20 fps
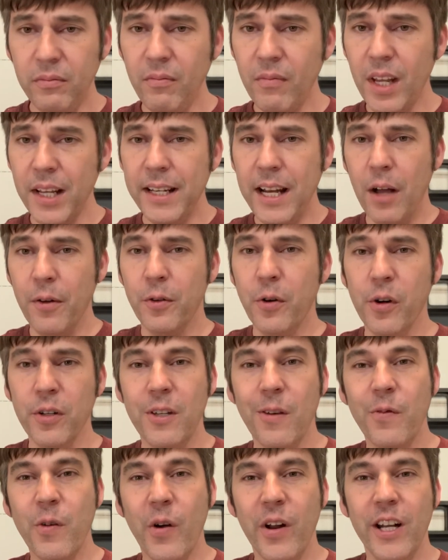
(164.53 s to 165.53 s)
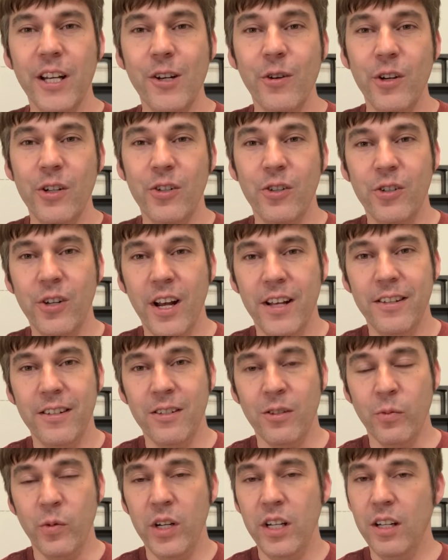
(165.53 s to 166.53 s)
Now, of course, if you want to increase your
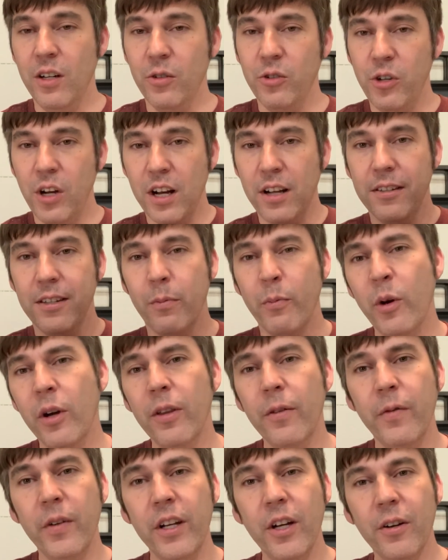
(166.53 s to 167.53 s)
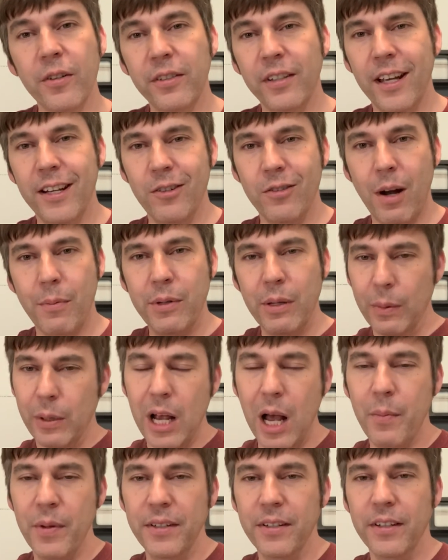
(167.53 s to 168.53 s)
chances of winning, go check out some of my other videos and drop some
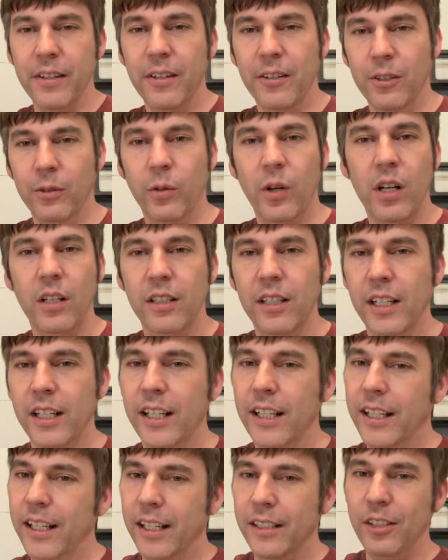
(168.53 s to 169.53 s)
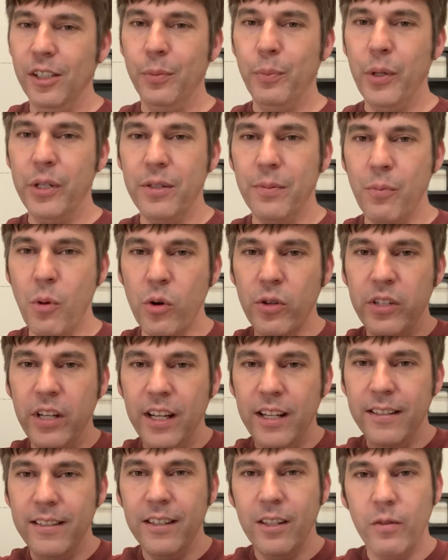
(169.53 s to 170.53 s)
comments in there as well. It just puts more
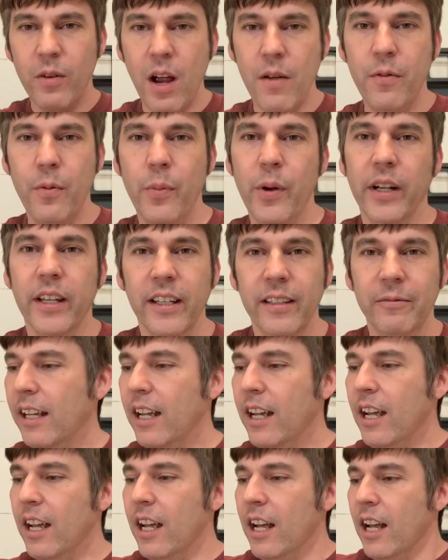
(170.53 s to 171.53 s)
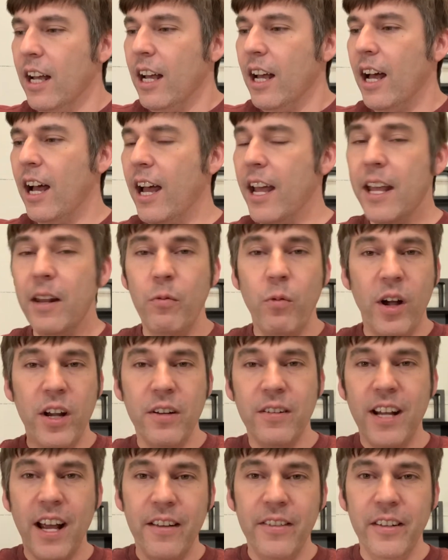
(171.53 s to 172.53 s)
tickets in the raffle bucket. Uh, and while
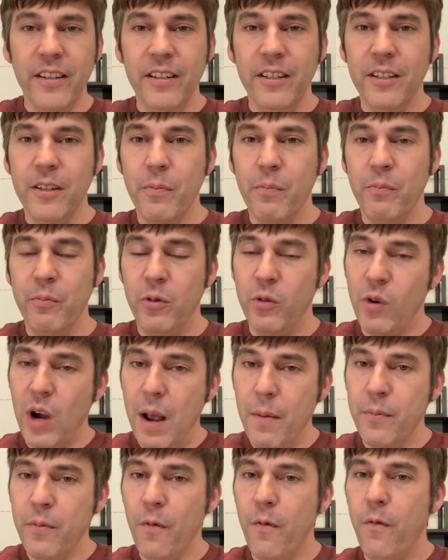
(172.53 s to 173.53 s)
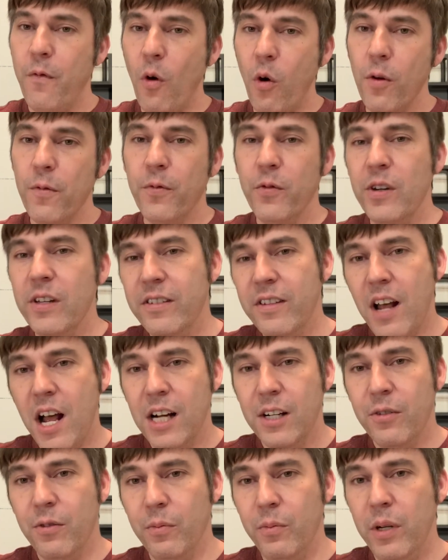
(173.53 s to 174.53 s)
you're down there, grab four free
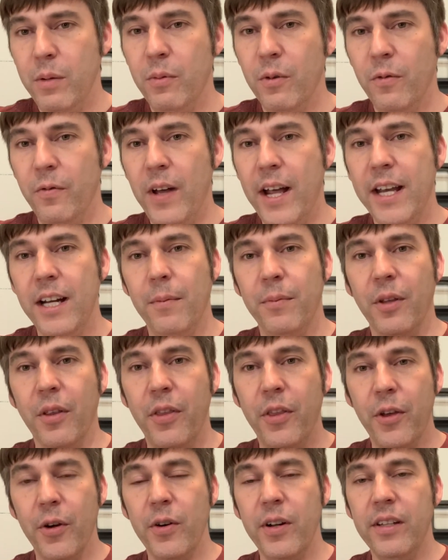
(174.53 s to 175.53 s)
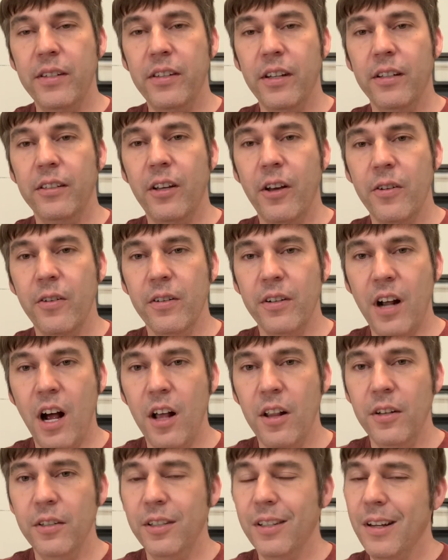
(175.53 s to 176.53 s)
stocks from Webull valued up to three thousand six hundred
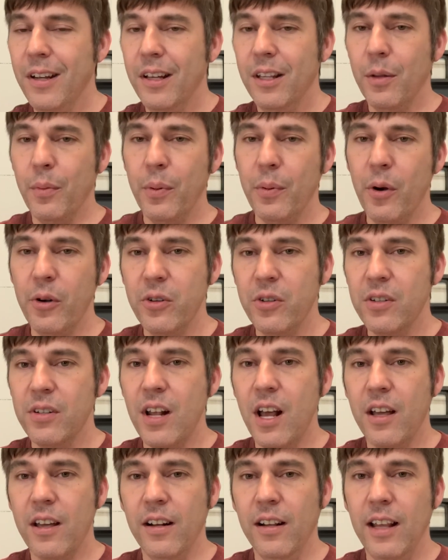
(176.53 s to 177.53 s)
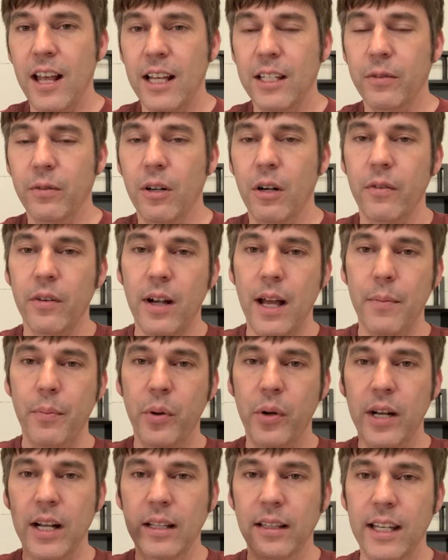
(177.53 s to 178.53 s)
dollars. The promotion is not going to last forever. I
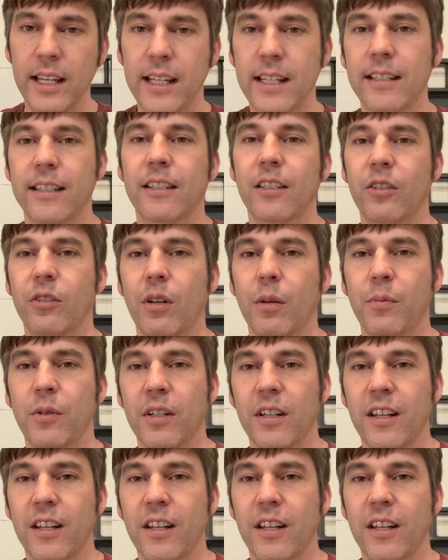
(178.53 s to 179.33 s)
put a link in the description.